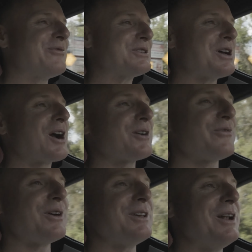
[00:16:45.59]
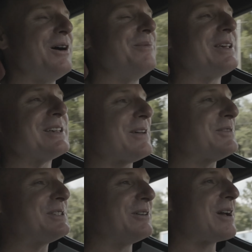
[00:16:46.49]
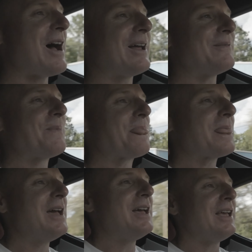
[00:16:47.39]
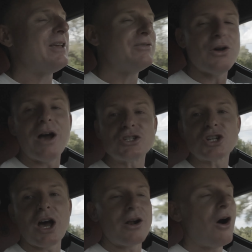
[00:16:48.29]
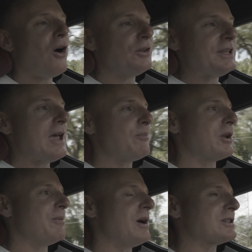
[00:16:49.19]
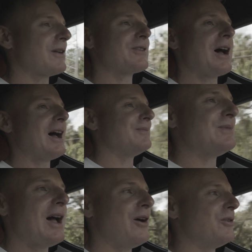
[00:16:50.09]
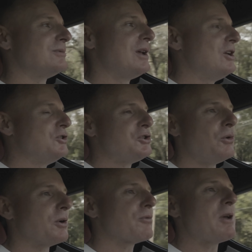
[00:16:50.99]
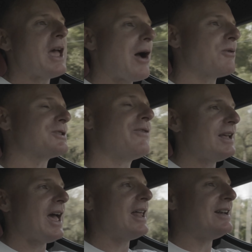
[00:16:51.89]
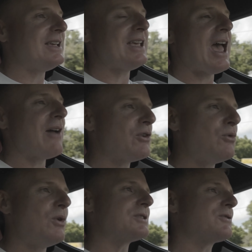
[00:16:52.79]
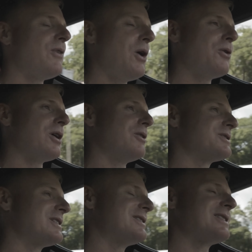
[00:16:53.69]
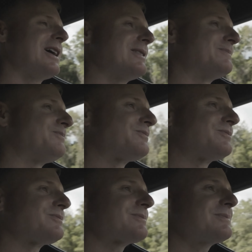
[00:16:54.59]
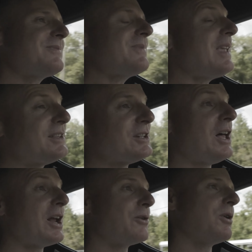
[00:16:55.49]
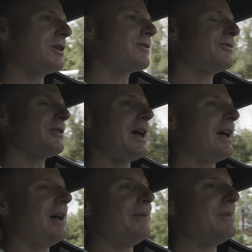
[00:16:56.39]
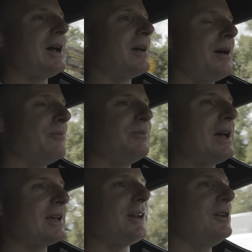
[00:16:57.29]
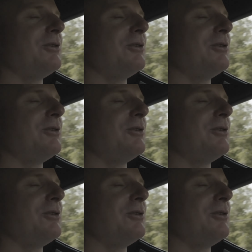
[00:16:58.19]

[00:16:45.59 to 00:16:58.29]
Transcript: photographer, you know, because I've still got, even though I shot all day pretty much, I've got now two or three hours of editing everyone's photos and it's like, it's a lot of work for that. I'm not, I'm not gonna